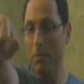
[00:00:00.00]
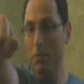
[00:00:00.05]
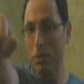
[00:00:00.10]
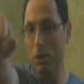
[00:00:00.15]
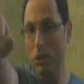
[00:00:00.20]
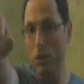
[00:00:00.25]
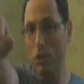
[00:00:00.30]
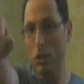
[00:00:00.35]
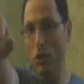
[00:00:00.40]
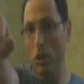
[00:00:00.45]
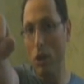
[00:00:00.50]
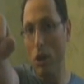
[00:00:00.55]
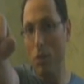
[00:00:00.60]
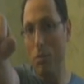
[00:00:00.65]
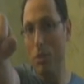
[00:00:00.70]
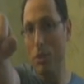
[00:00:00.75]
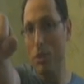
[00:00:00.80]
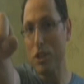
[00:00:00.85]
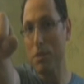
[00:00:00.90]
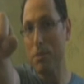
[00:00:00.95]
But do you know
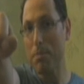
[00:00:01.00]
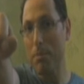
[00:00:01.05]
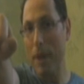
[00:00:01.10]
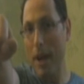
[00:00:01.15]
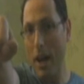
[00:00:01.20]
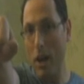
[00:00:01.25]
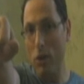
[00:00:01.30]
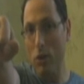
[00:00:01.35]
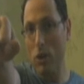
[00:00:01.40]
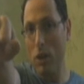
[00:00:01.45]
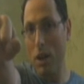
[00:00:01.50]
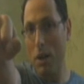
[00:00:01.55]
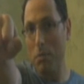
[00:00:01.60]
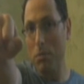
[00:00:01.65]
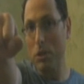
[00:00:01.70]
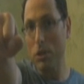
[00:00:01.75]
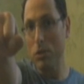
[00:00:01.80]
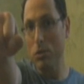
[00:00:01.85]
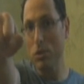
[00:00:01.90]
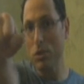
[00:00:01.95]
how much power
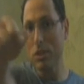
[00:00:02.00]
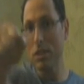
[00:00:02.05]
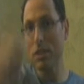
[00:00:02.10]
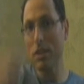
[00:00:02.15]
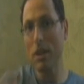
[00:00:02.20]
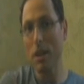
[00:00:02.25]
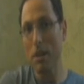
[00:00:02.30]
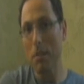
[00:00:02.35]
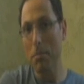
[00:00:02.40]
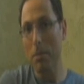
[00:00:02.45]
I'm losing